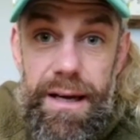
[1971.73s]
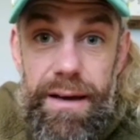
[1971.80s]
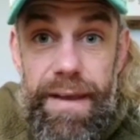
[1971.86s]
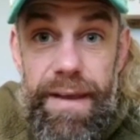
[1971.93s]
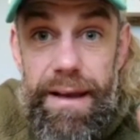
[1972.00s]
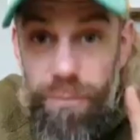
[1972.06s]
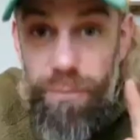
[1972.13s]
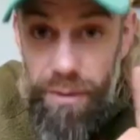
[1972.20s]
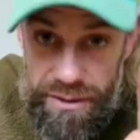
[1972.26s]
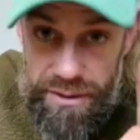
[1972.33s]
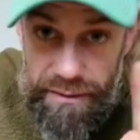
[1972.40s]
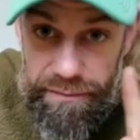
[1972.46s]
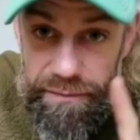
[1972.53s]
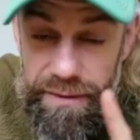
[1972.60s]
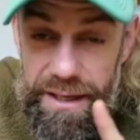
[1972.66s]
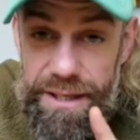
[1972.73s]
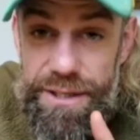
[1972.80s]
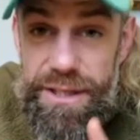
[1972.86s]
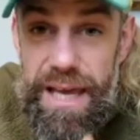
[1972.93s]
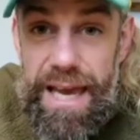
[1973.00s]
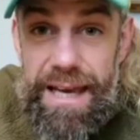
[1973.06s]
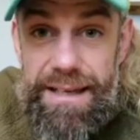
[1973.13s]
And then once I finish
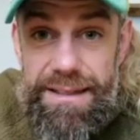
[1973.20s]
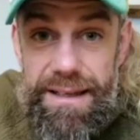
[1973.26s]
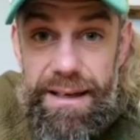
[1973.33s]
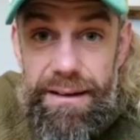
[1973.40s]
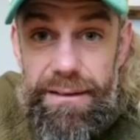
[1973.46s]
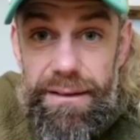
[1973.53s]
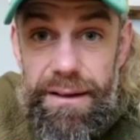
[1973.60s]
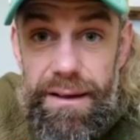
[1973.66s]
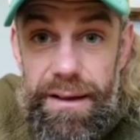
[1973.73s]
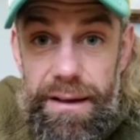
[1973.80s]
that exhale,